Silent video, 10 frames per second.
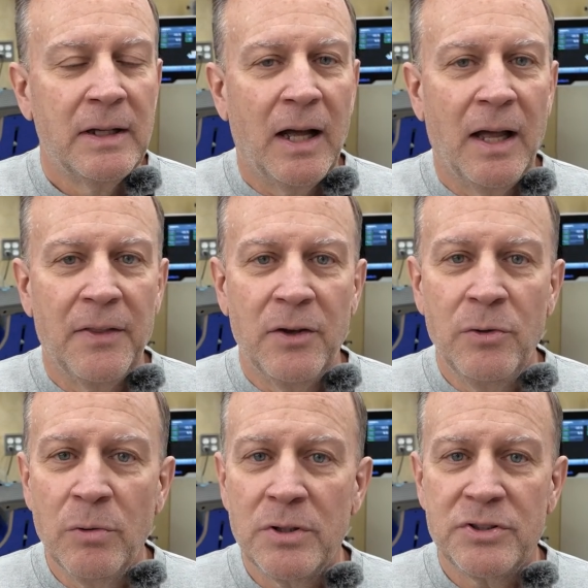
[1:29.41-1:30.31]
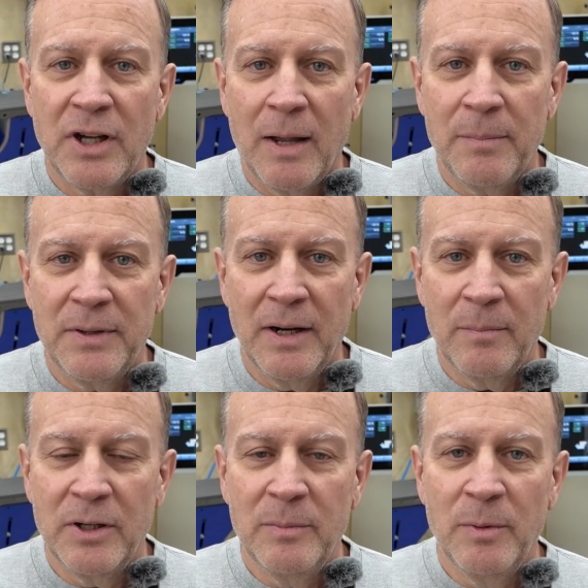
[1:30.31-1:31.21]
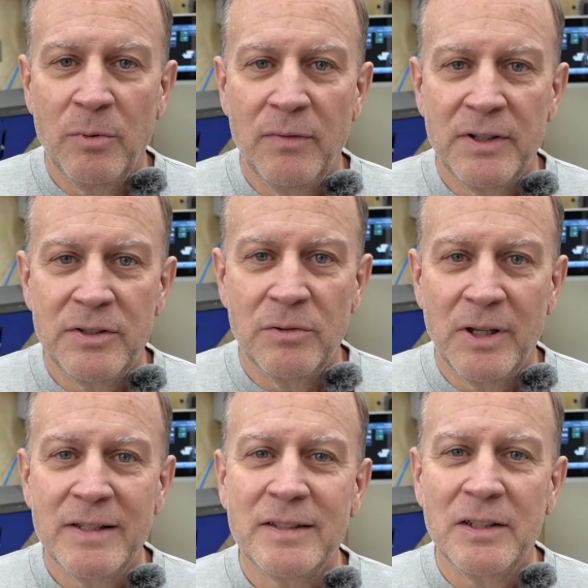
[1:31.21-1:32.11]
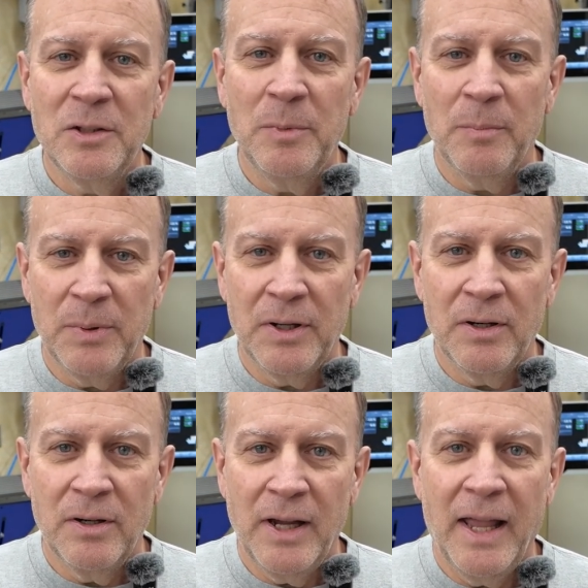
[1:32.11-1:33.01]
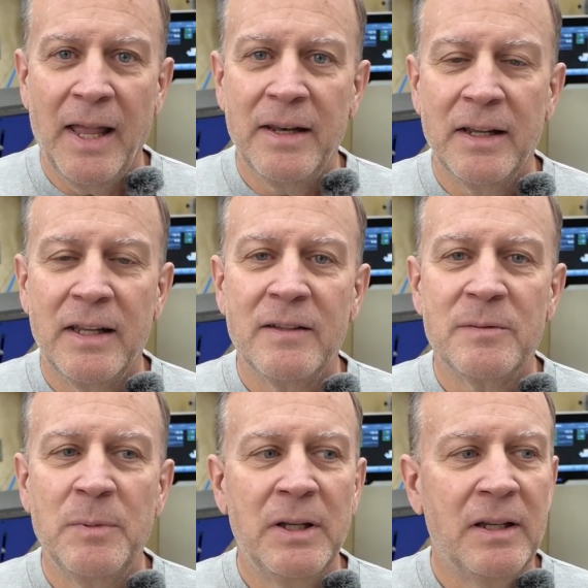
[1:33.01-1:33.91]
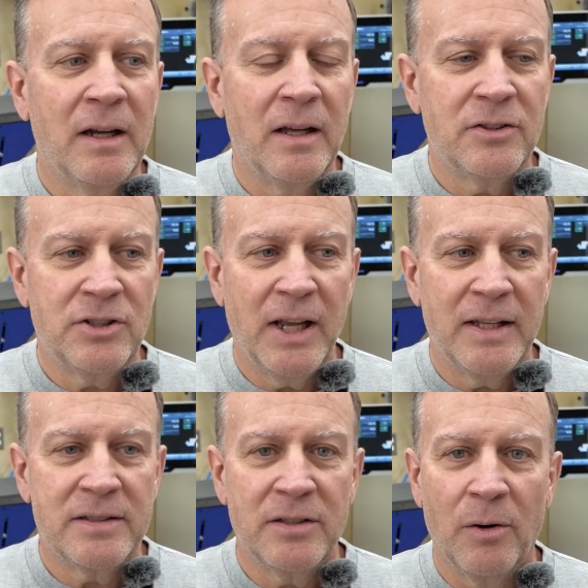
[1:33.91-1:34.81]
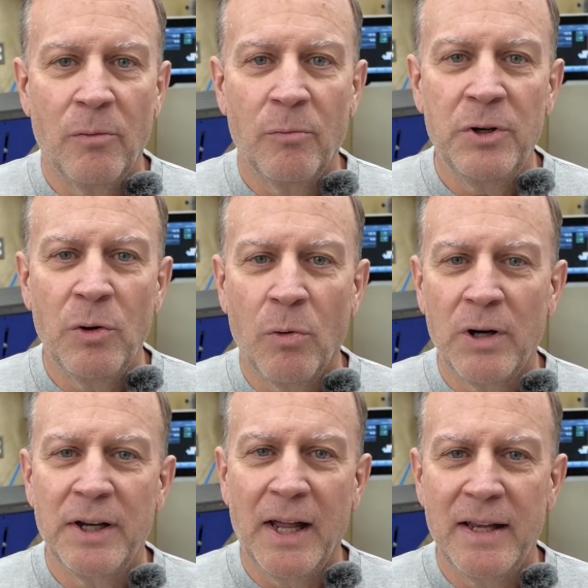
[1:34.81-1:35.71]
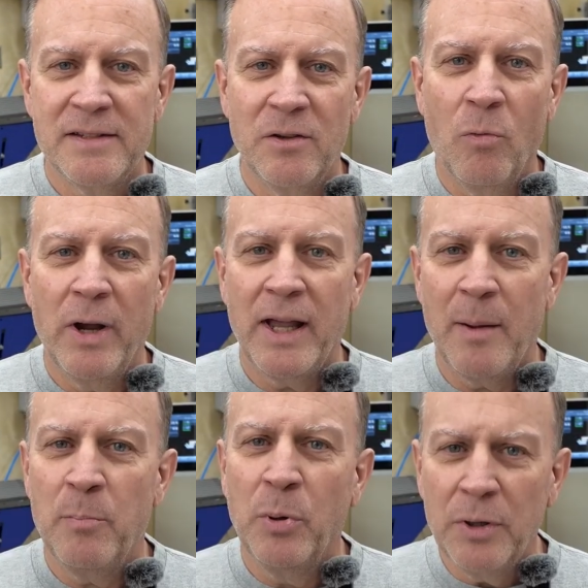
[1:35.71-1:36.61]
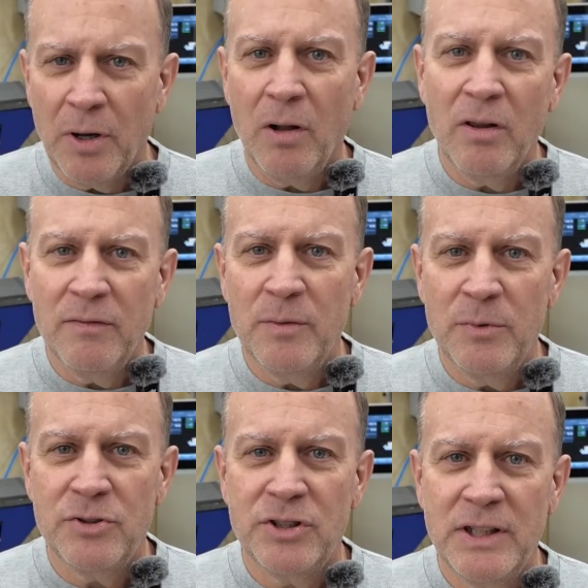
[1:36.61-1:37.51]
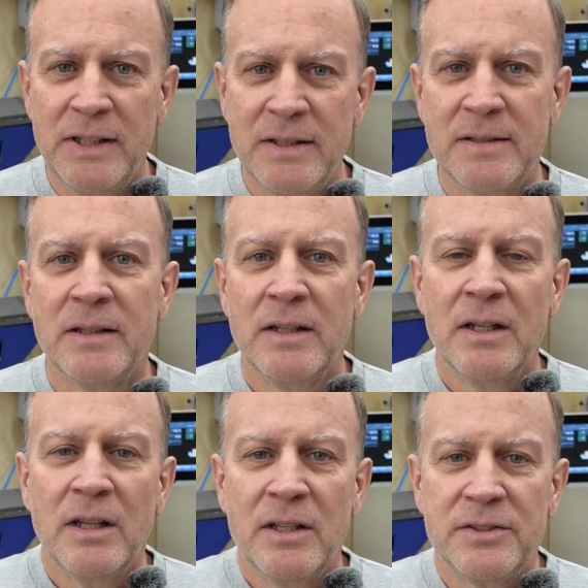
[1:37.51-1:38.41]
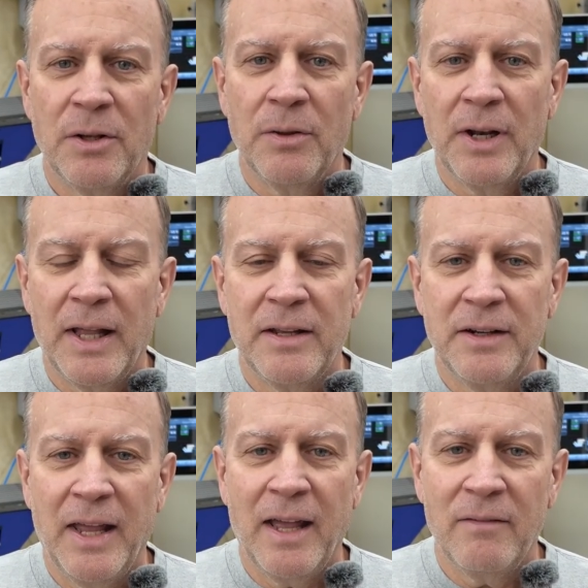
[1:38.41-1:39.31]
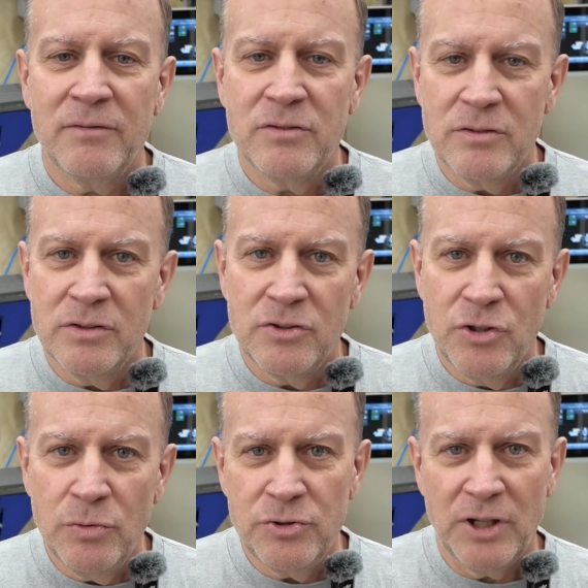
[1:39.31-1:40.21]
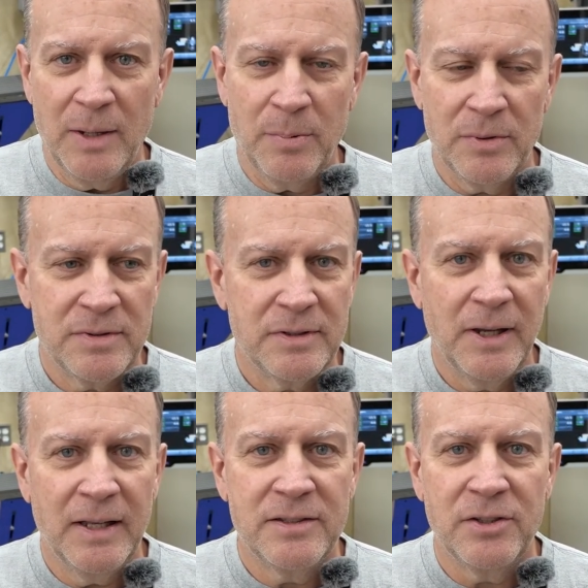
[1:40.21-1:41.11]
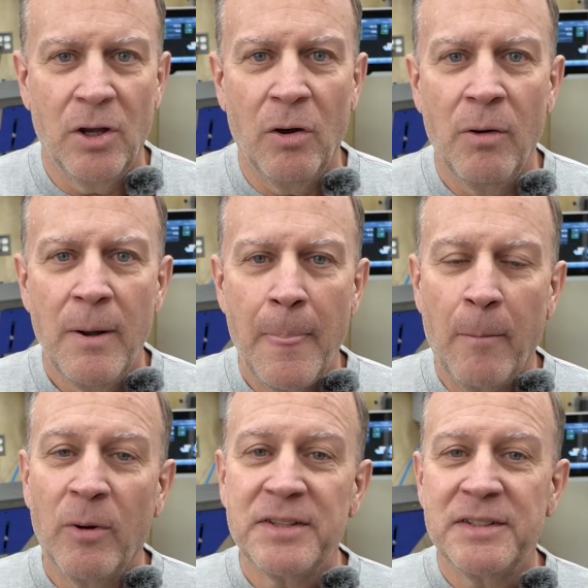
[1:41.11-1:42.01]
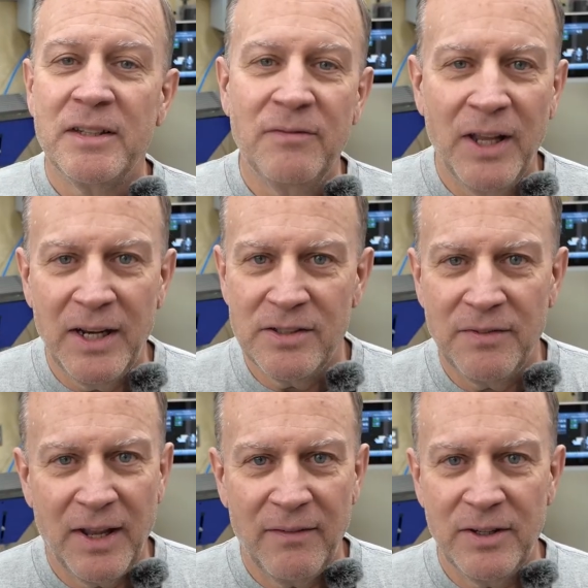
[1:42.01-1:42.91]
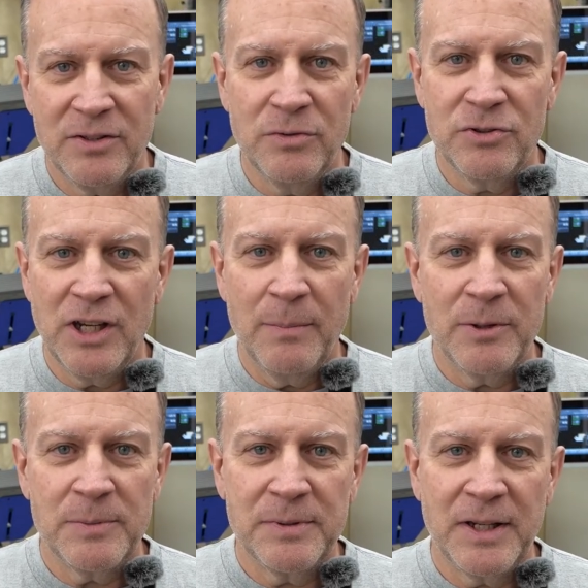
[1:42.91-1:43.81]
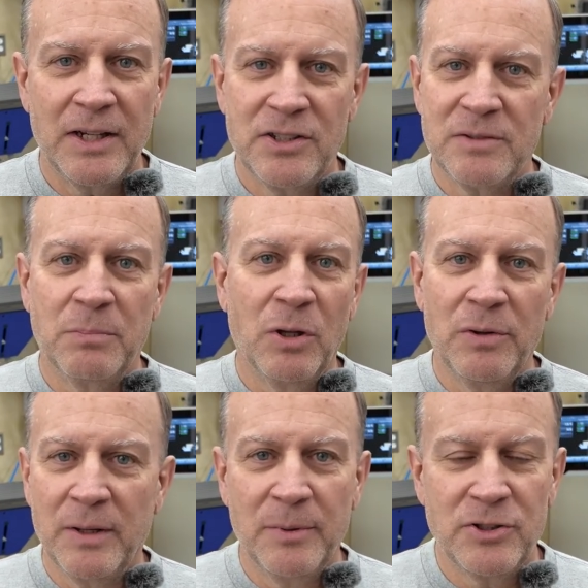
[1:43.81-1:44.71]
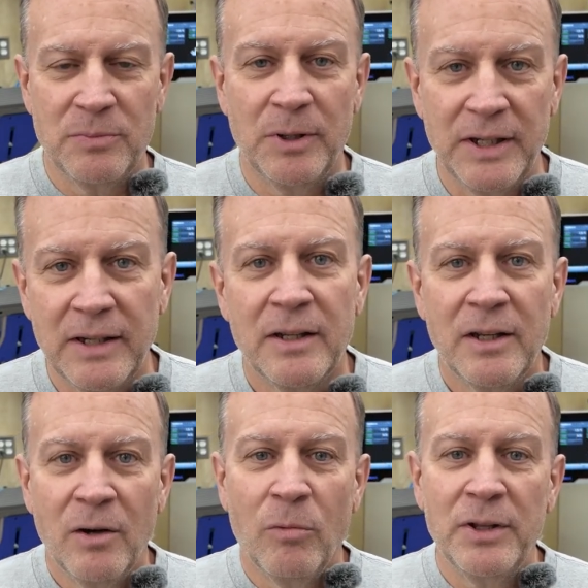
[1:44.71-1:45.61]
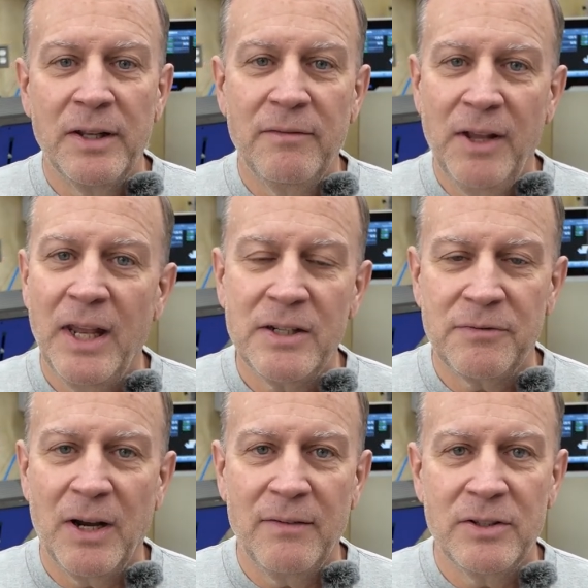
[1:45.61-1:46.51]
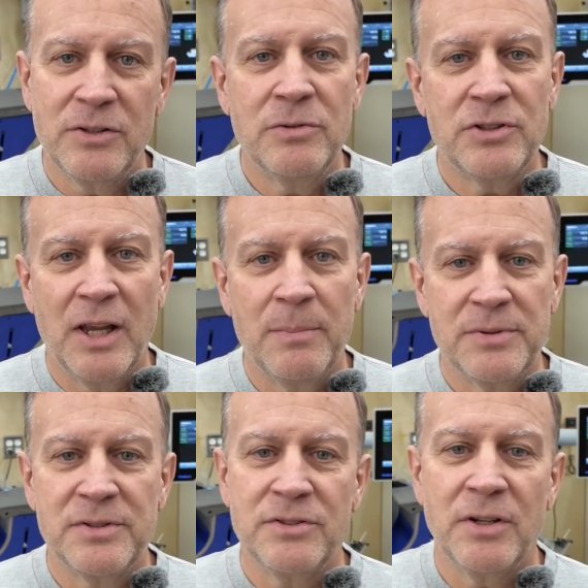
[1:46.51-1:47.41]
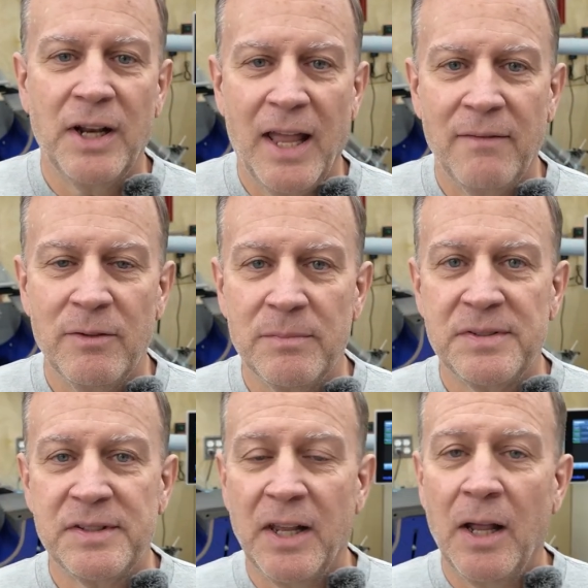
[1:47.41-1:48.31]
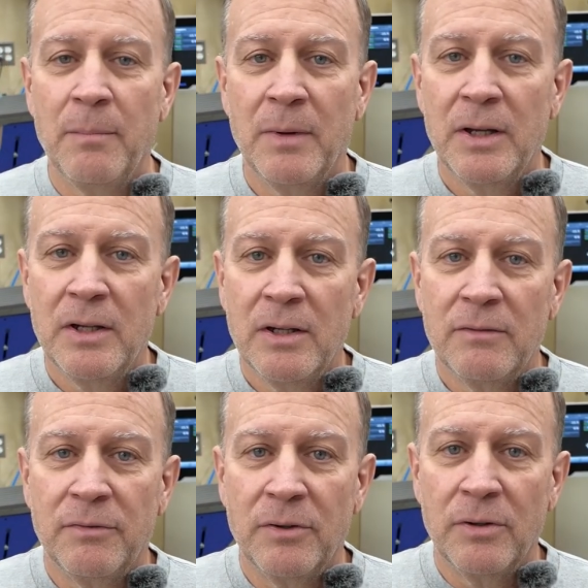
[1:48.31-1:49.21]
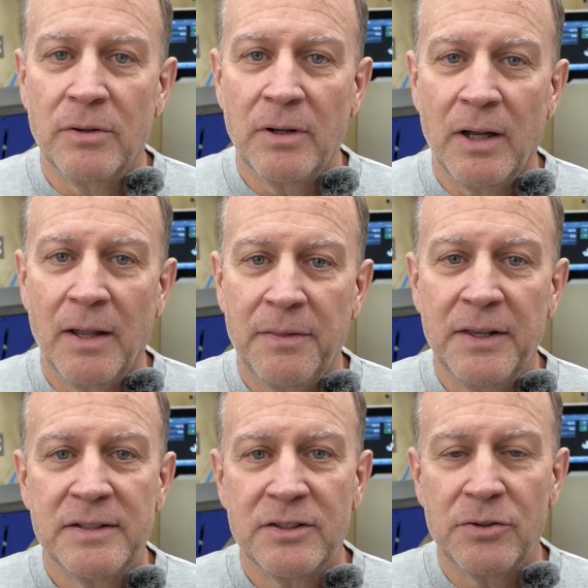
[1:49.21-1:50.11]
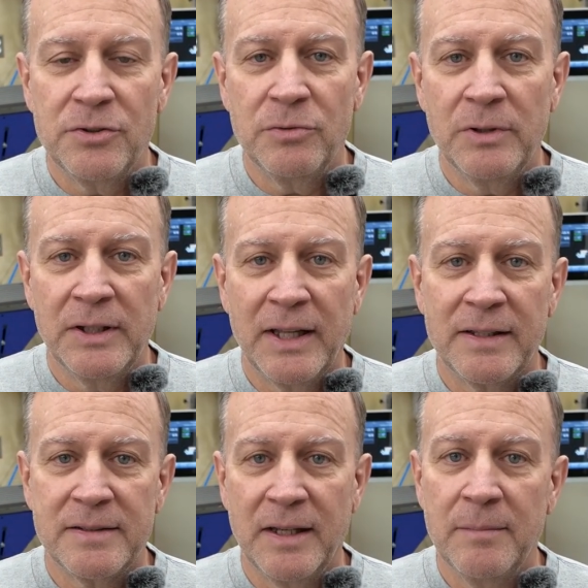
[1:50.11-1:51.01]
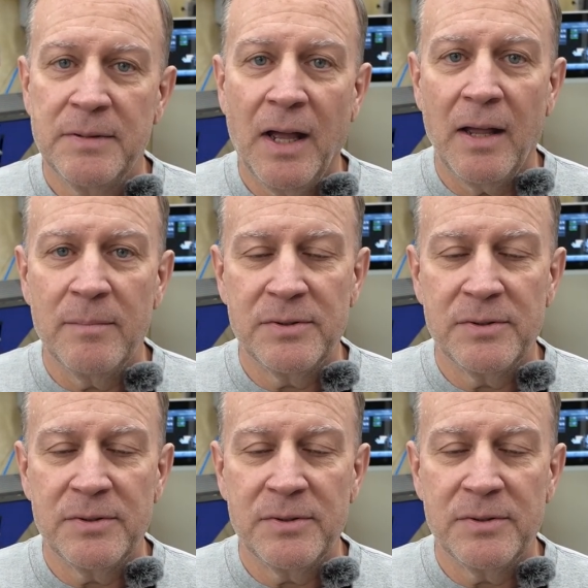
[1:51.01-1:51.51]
The newer shop that I'm going to be moving to is a little bit bigger, and it gives me a chance to reorganize the way I put all of the machines so that I could have 2 shapers. And so what's the advantage of having 2 shapers besides just blowing a bunch of money? Well, the advantage for having 2 shapers is you could have them set up for things that you're doing at the same time.